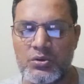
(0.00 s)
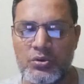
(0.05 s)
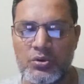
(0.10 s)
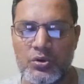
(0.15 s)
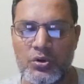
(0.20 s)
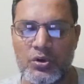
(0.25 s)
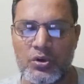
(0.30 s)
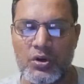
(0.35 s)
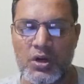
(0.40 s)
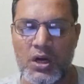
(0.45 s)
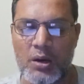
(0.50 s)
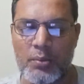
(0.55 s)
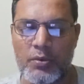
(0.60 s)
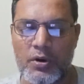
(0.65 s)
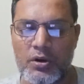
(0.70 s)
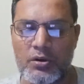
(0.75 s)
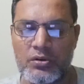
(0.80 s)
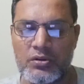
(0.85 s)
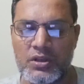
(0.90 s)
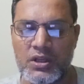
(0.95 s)
to know
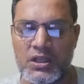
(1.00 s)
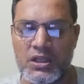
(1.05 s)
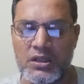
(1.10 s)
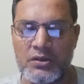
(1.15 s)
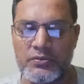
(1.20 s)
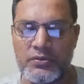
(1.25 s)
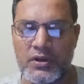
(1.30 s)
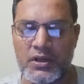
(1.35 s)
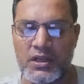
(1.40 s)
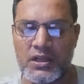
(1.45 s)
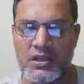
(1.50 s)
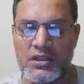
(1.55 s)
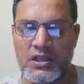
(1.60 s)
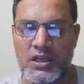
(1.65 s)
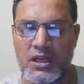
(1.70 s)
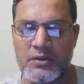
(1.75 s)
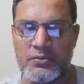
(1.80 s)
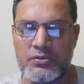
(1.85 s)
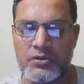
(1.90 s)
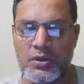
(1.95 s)
about the different
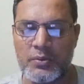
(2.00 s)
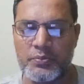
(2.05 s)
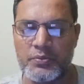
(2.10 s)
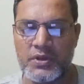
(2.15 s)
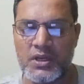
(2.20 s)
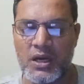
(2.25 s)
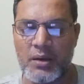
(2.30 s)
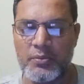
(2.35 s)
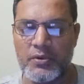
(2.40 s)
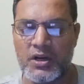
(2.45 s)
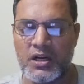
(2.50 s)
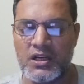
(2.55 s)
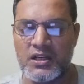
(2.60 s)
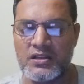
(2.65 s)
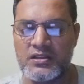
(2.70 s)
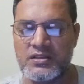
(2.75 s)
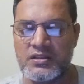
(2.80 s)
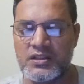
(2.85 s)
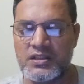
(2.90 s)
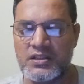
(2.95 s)
types of camera
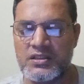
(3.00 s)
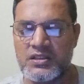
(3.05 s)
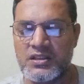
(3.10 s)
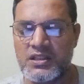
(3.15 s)
lenses,